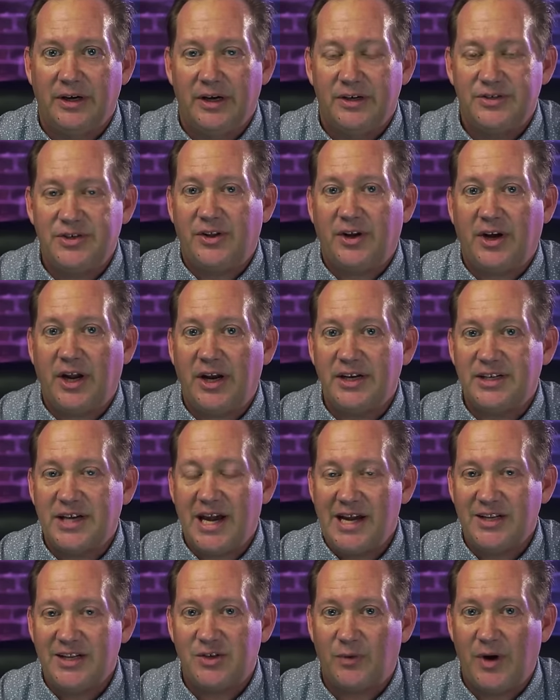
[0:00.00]
So they're going to
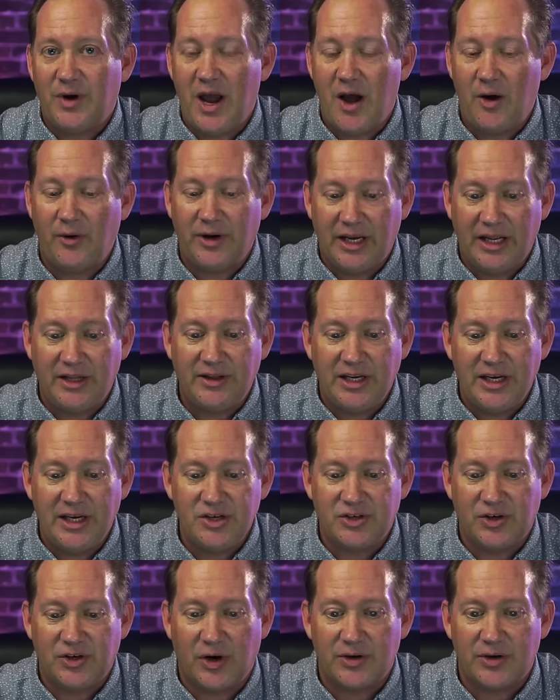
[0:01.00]
dance around in these
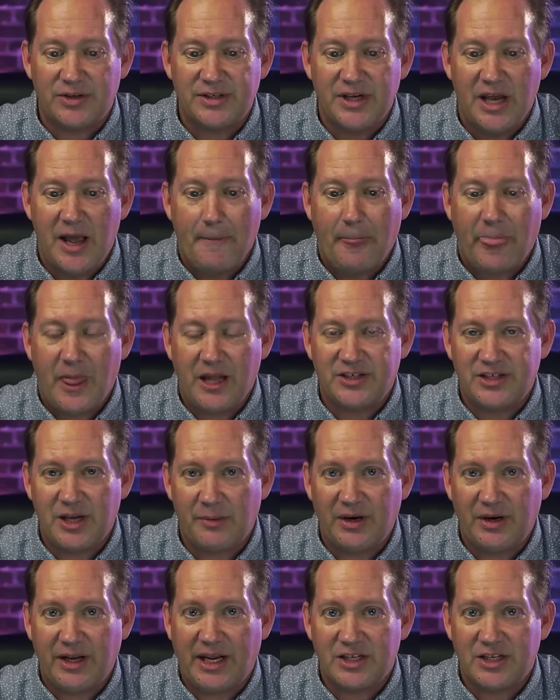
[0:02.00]
shirts and
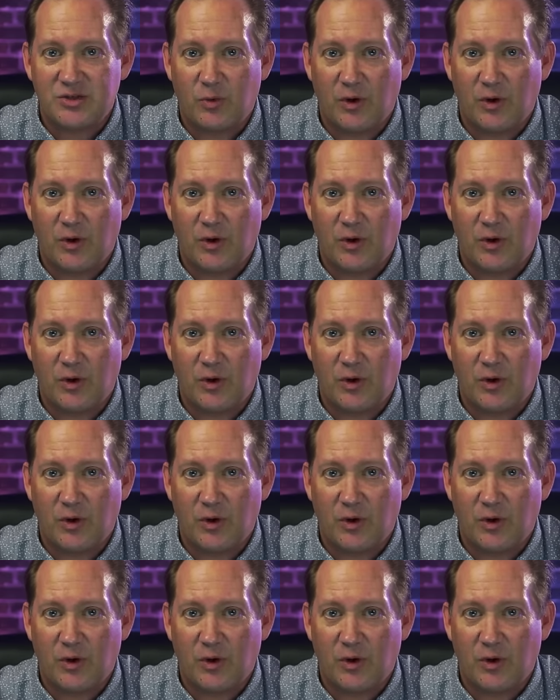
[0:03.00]
somebody gets